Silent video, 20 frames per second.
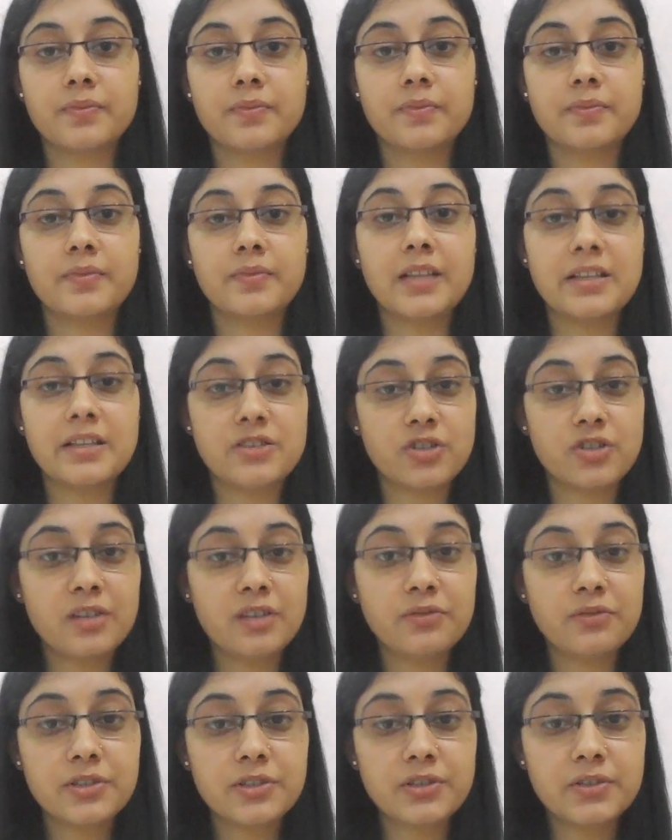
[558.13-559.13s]
that's all
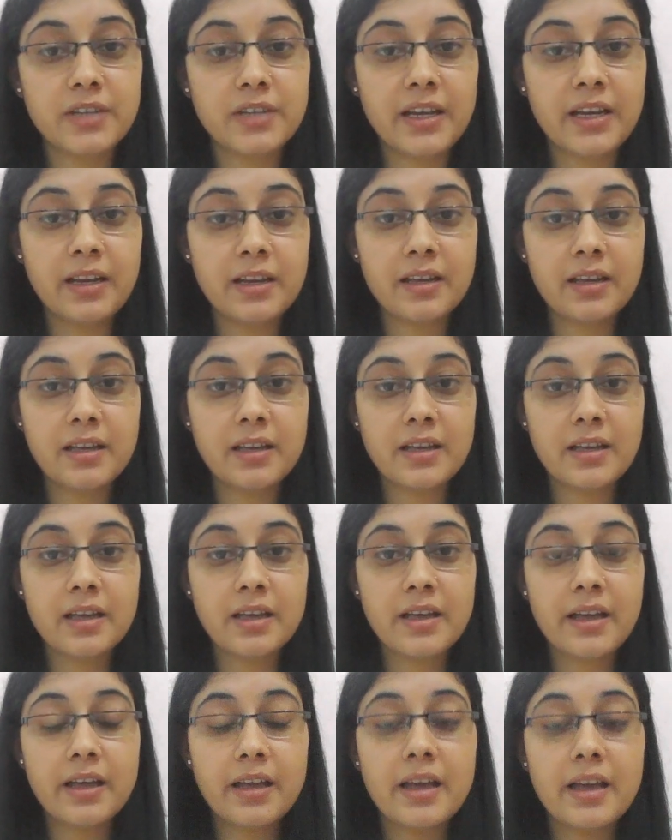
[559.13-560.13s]
for today.
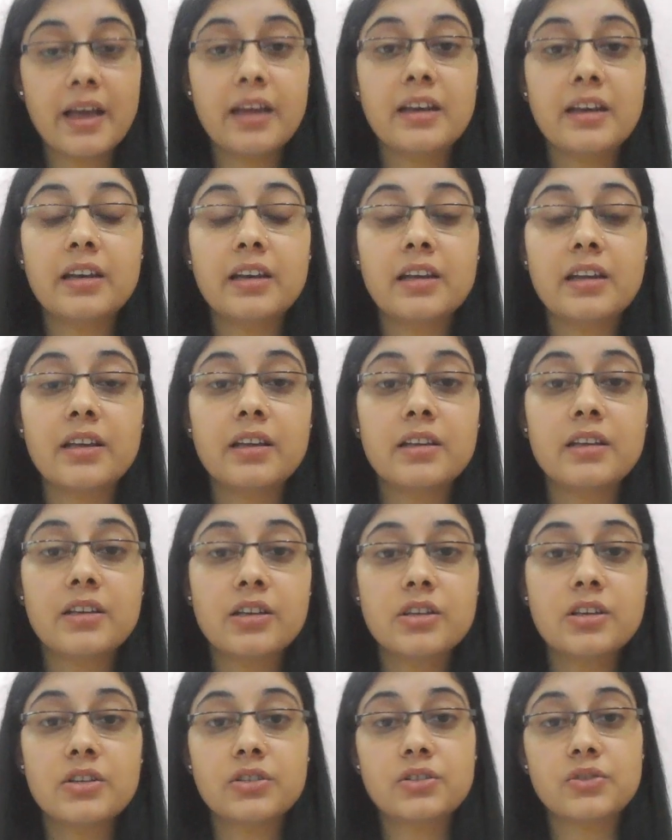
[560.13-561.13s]
And
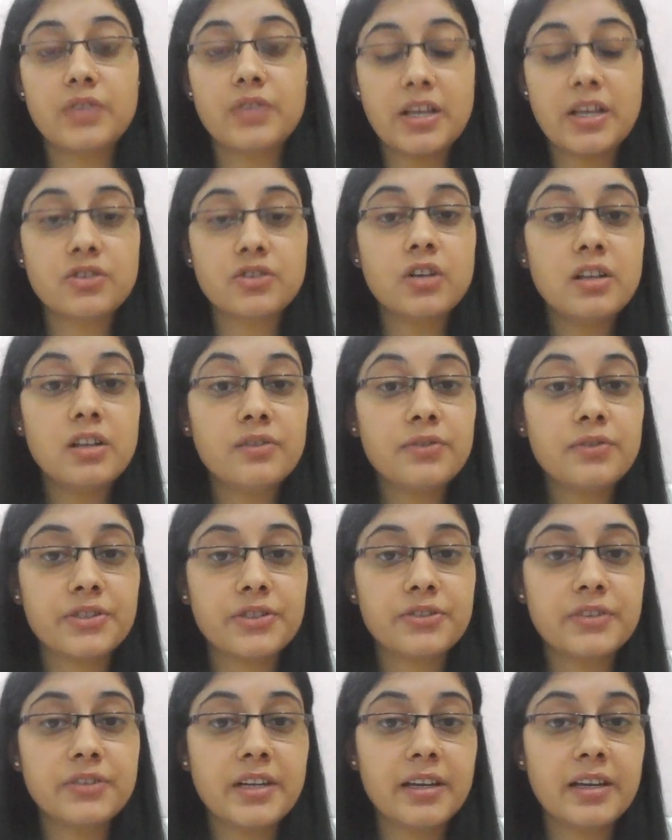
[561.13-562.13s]
so that's all for
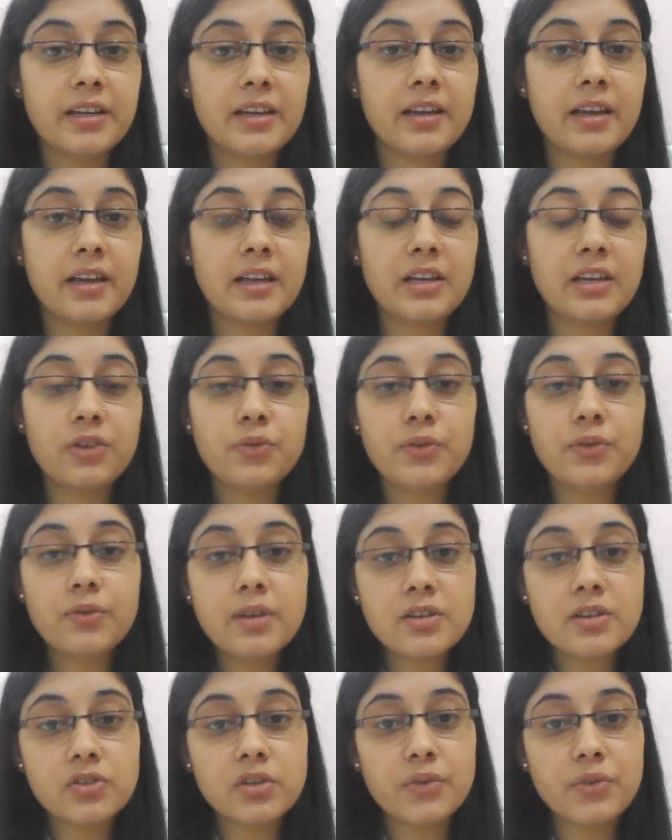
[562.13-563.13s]
today. And if you are
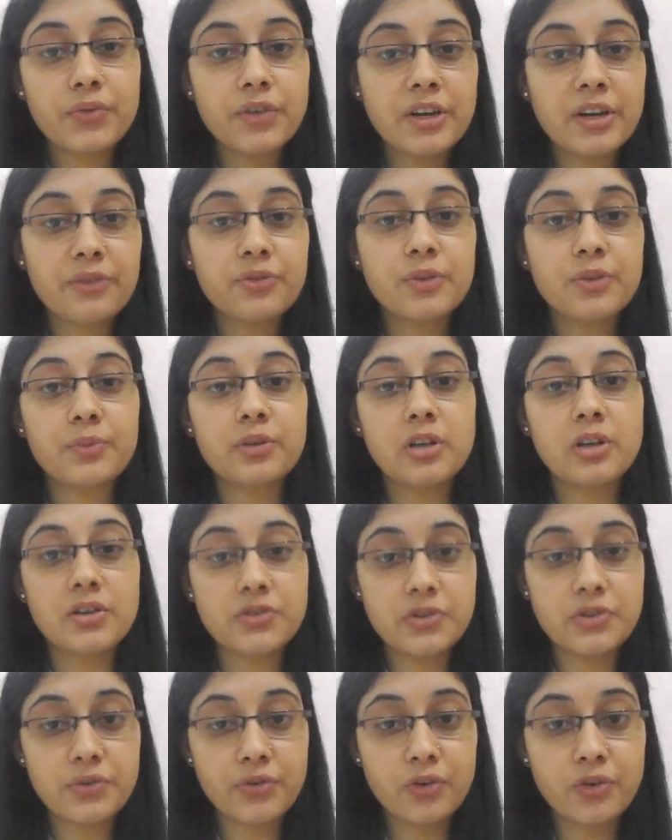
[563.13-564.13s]
suffering from
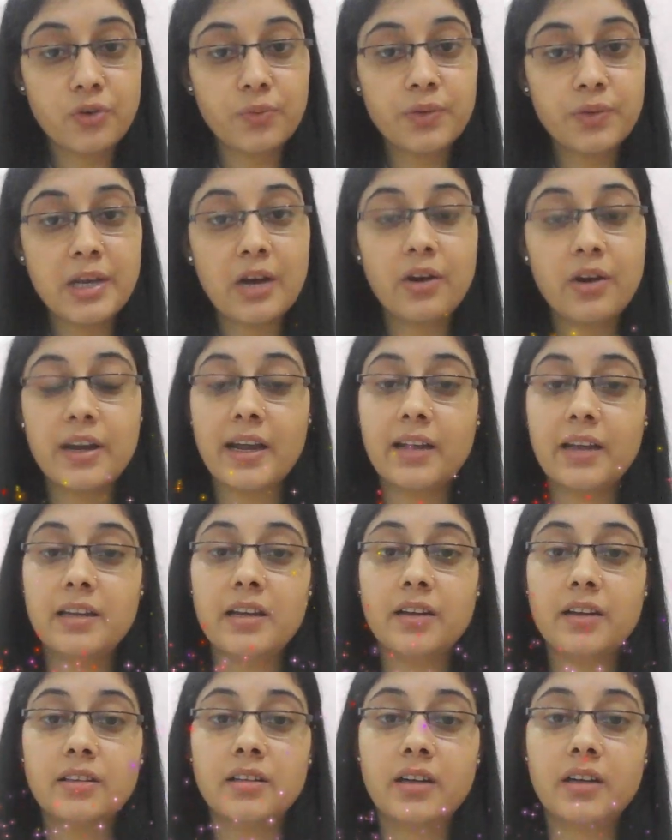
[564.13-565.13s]
claustrophobia or any
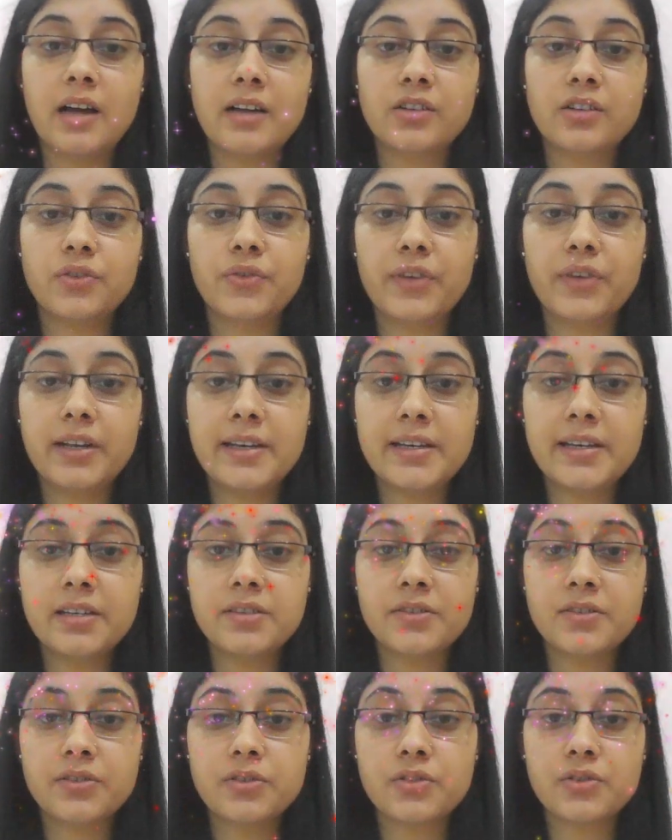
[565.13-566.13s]
other kind of
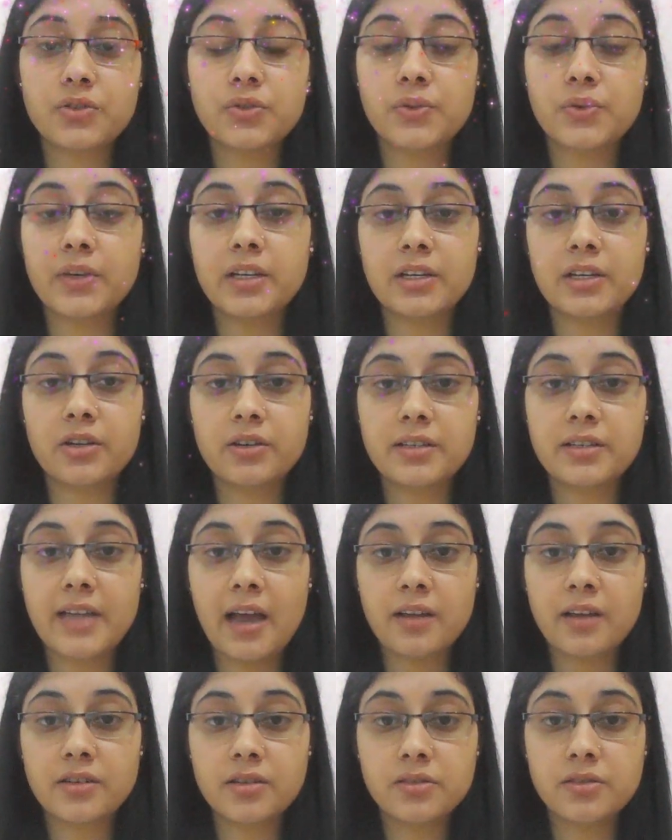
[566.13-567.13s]
illness, so you can
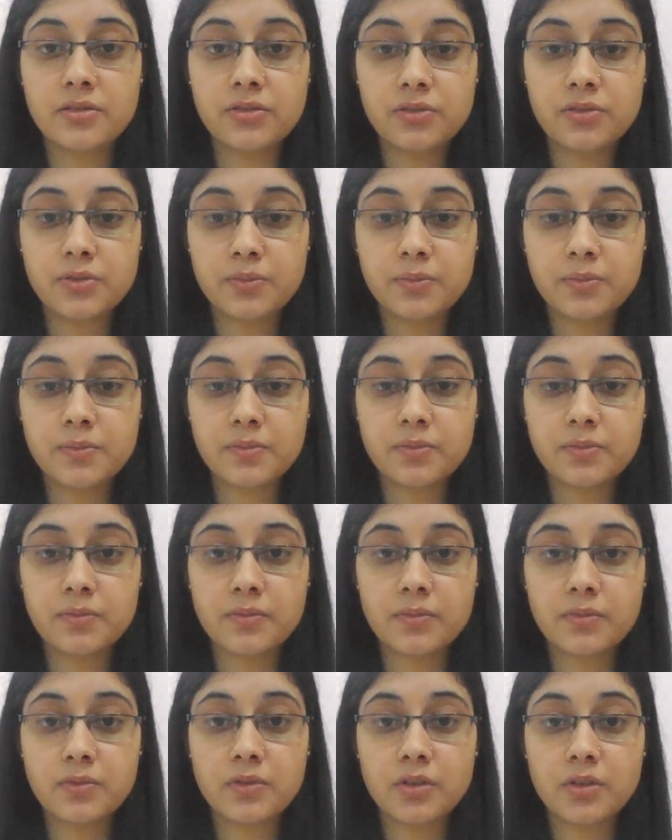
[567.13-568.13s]
contact us.
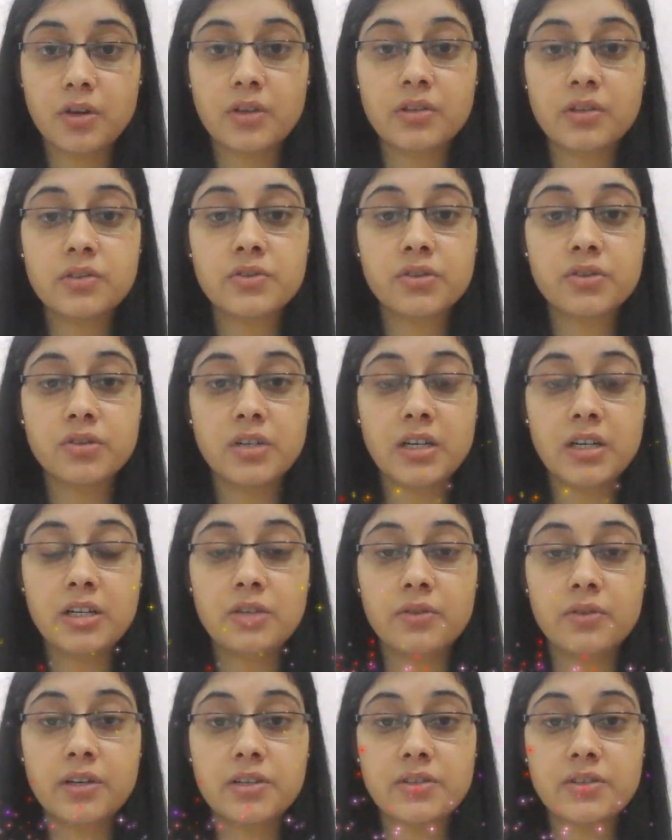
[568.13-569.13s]
On the screen, you
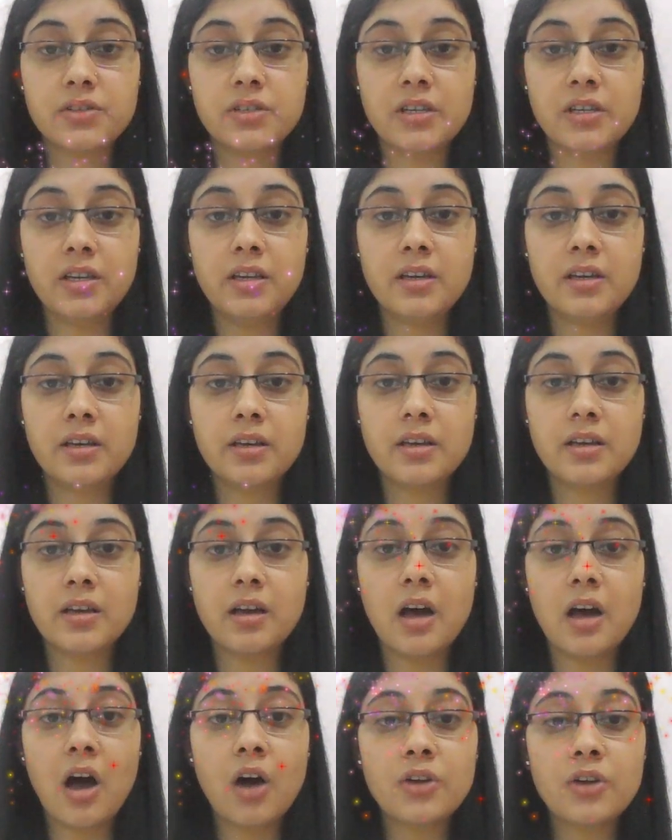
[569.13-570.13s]
can see
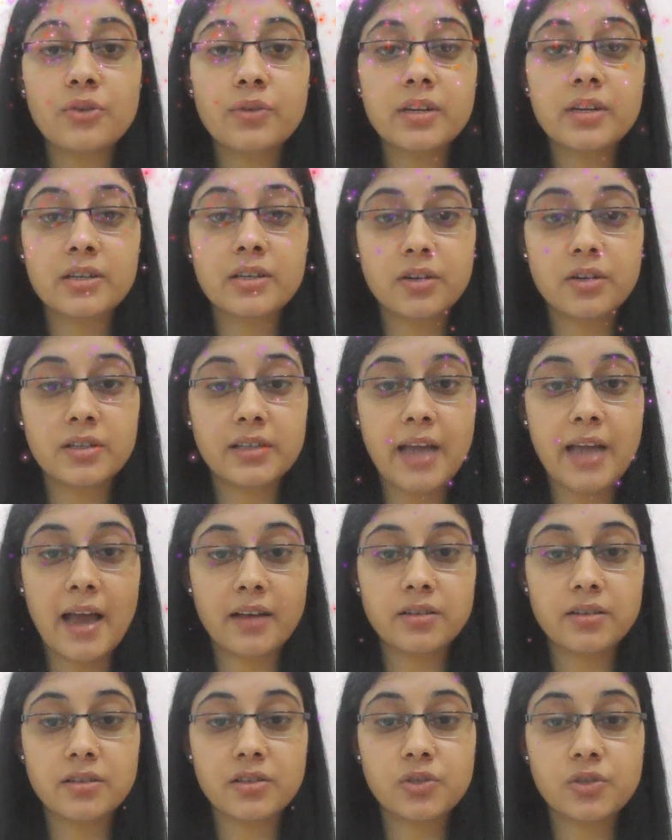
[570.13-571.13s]
how you can
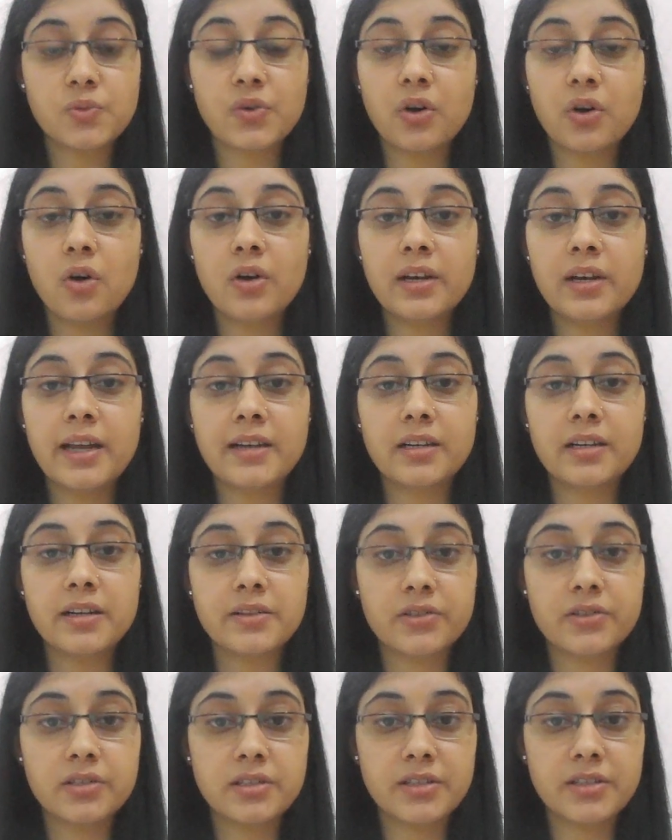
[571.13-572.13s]
contact us for online
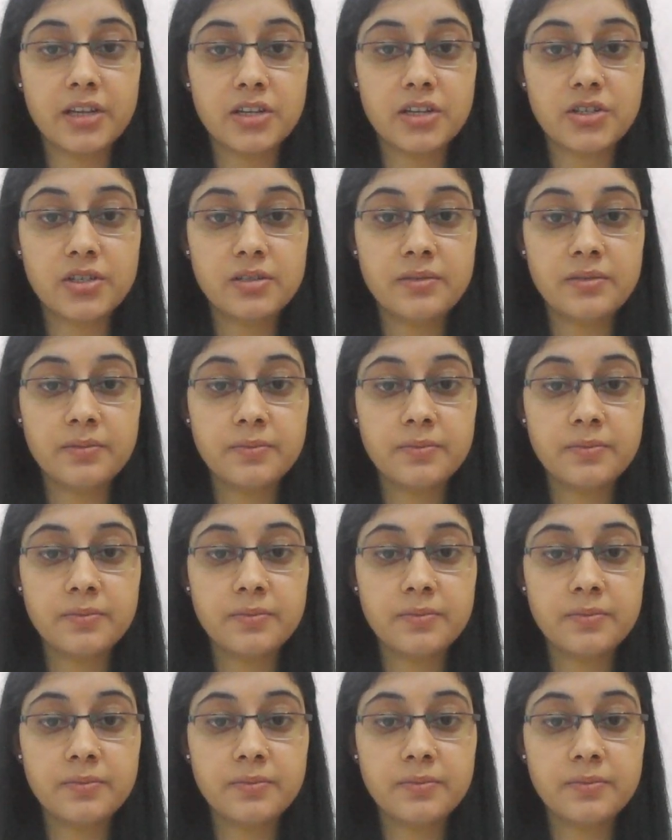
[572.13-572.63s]
consultation.